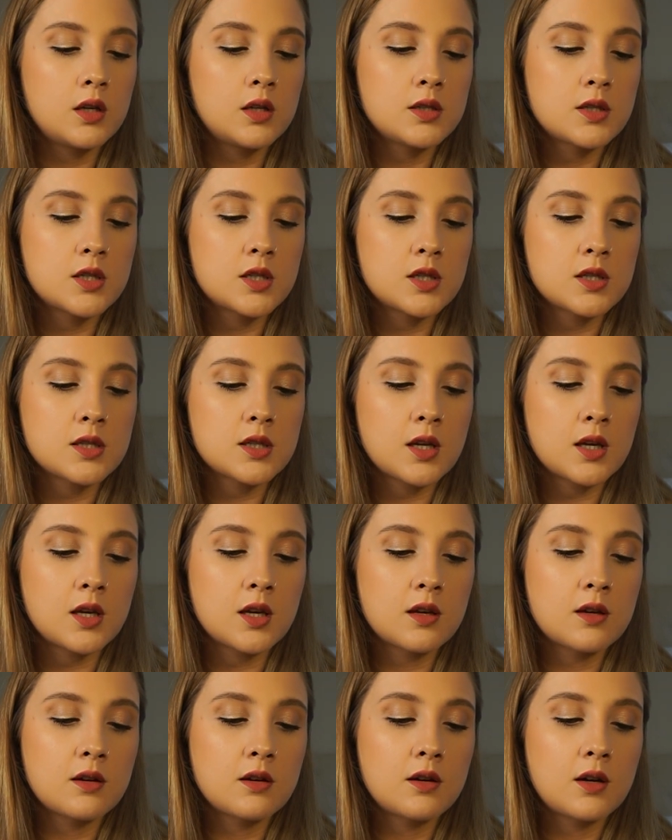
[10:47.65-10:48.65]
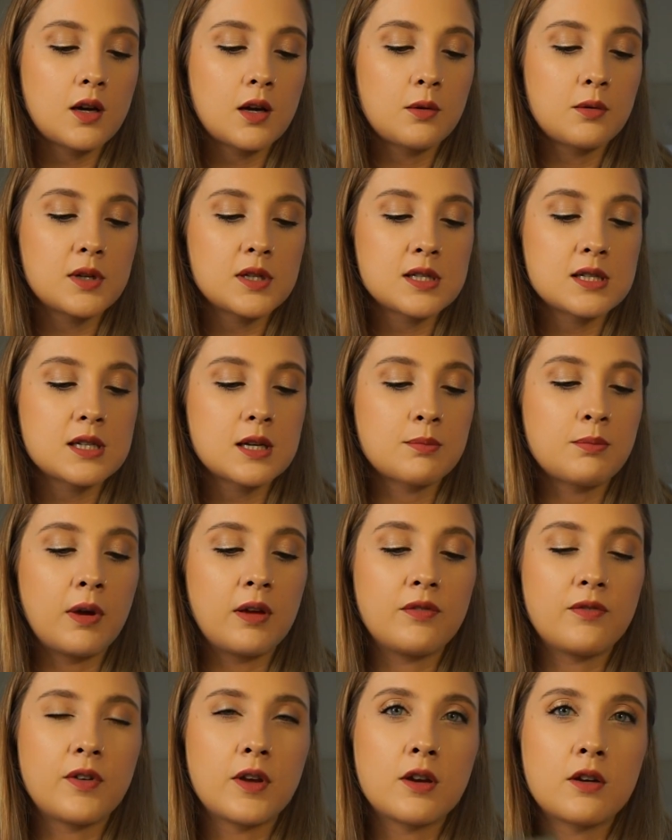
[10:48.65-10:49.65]
is just like, I want to stick
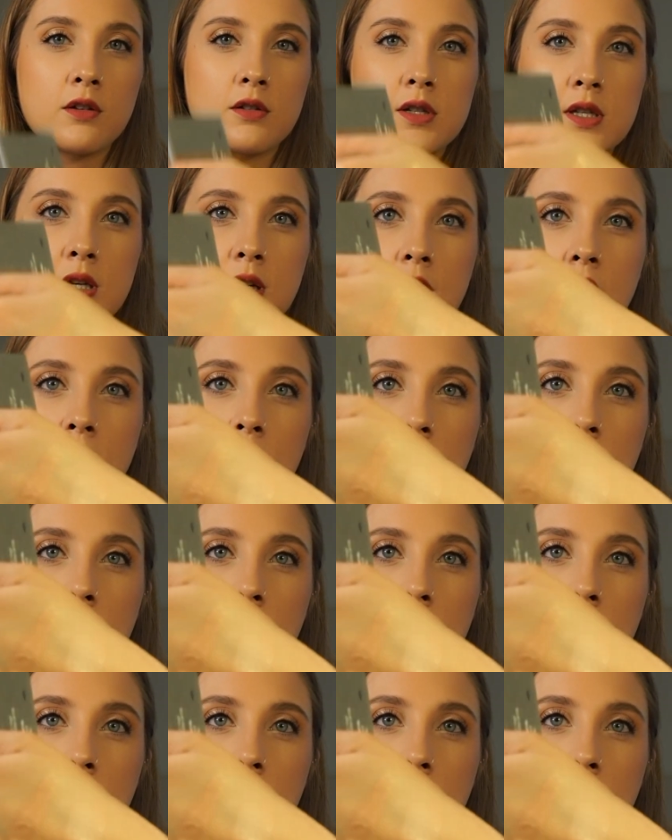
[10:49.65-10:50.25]
my fingers in it